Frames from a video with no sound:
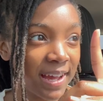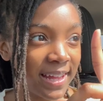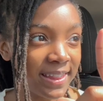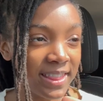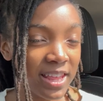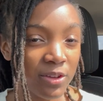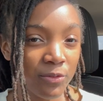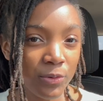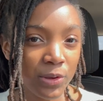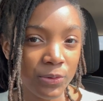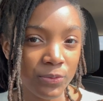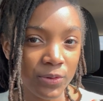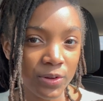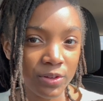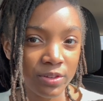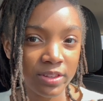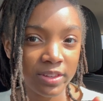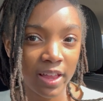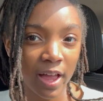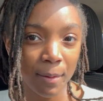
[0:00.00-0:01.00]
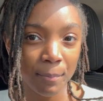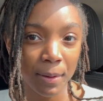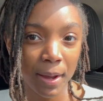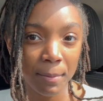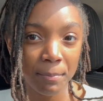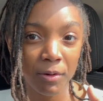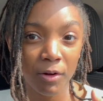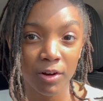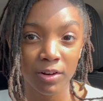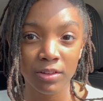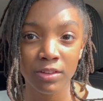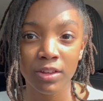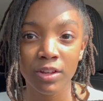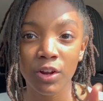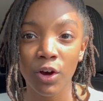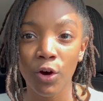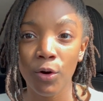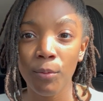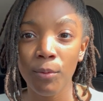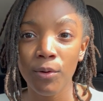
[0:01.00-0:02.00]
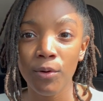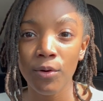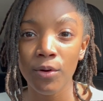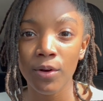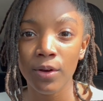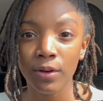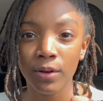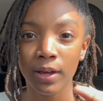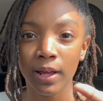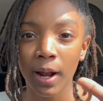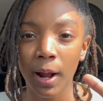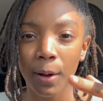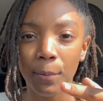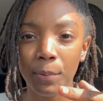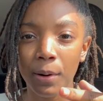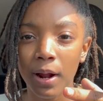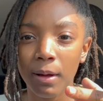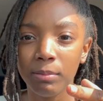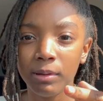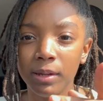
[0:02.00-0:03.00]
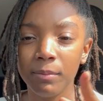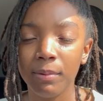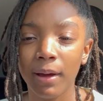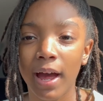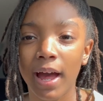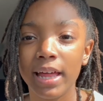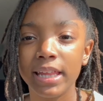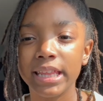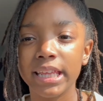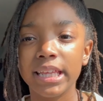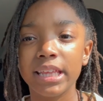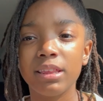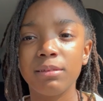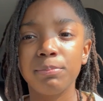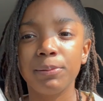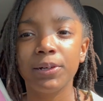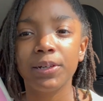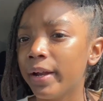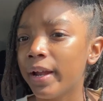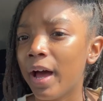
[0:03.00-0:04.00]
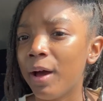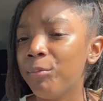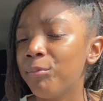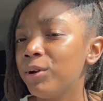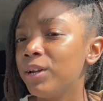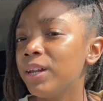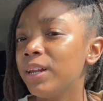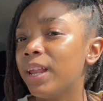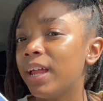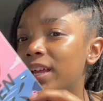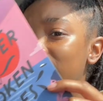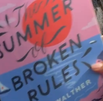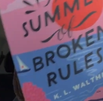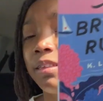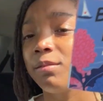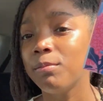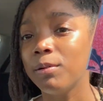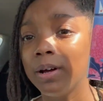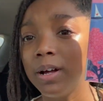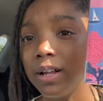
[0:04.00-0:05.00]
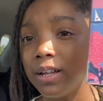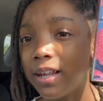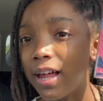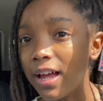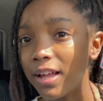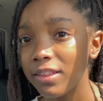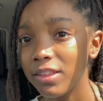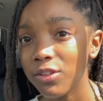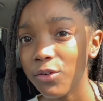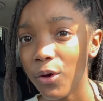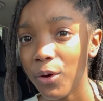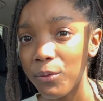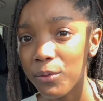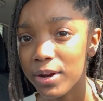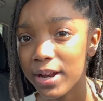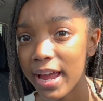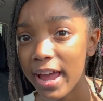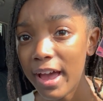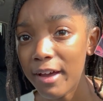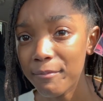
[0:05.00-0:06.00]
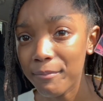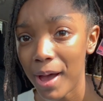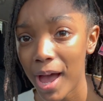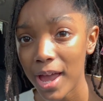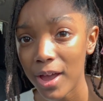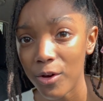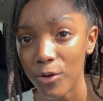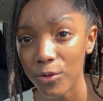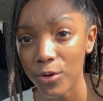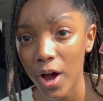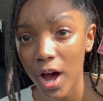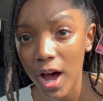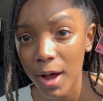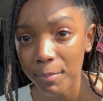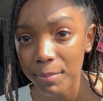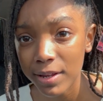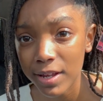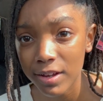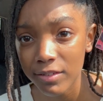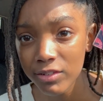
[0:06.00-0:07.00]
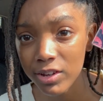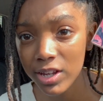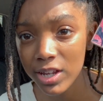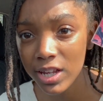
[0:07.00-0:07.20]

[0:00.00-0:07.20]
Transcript: think we will stop by Barnes & Noble, and I'll probably buy this book. I'm really liking this book a lot, so I want to have my own copy of it.